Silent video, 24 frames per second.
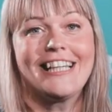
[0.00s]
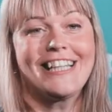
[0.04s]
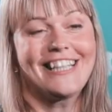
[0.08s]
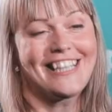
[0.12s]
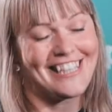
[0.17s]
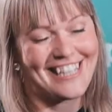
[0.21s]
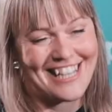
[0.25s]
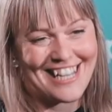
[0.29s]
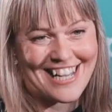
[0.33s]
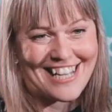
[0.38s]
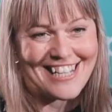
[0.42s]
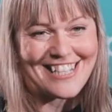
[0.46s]

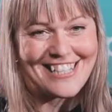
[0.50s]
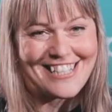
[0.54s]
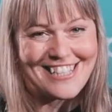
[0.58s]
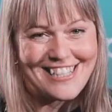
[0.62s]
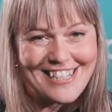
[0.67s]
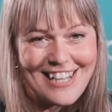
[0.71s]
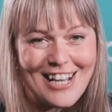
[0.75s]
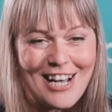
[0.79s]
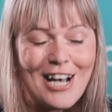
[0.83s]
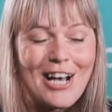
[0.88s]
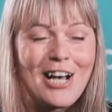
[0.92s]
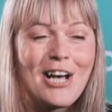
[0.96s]
Yes,
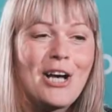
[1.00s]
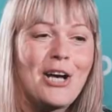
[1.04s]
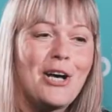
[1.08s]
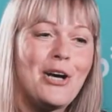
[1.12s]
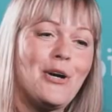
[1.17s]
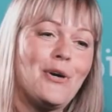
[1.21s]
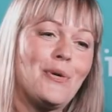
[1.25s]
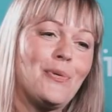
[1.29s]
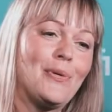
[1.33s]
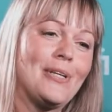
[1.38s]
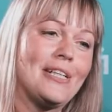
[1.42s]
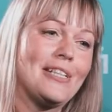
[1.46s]

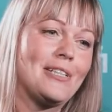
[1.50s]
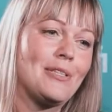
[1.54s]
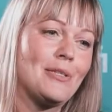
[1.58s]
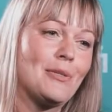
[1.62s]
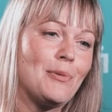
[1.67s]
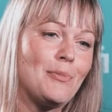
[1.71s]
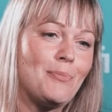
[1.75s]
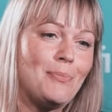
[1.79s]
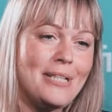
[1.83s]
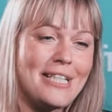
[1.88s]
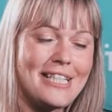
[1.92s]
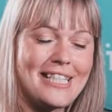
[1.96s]
with
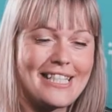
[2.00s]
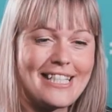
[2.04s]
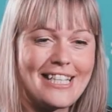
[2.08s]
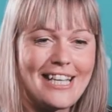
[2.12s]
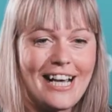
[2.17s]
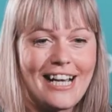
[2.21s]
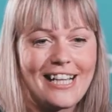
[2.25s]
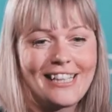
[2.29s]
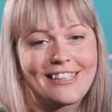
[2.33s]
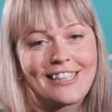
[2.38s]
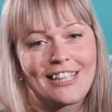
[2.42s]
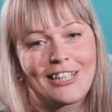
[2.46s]

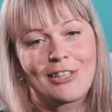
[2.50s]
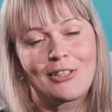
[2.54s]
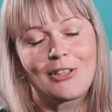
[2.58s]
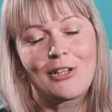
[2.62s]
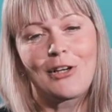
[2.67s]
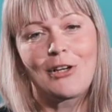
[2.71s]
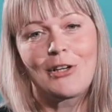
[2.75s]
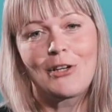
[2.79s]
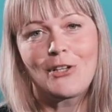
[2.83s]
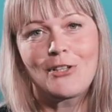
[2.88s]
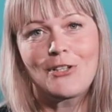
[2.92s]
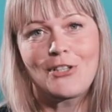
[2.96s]
BCI
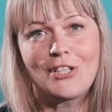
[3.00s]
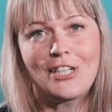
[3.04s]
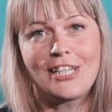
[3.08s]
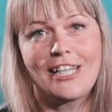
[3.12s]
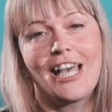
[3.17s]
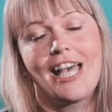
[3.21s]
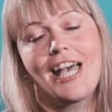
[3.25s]
technology